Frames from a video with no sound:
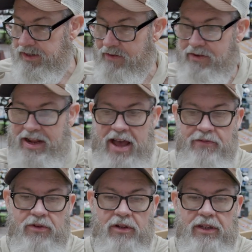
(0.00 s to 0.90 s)
a
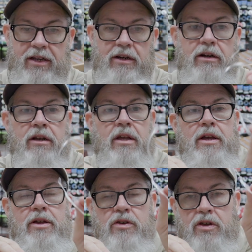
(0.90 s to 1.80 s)
7.5-foot leader.
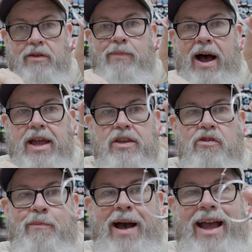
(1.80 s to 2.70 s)
You could buy
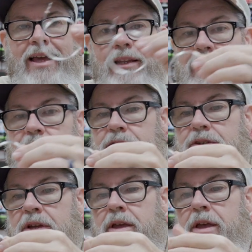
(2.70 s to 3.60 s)
you a pack of
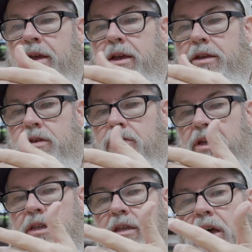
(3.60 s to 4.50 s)
leaders. You
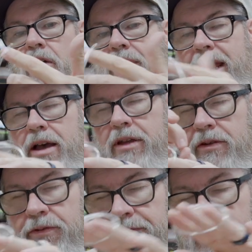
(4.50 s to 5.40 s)
could go down
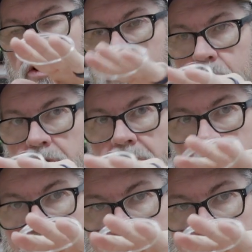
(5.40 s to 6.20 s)
and feel where it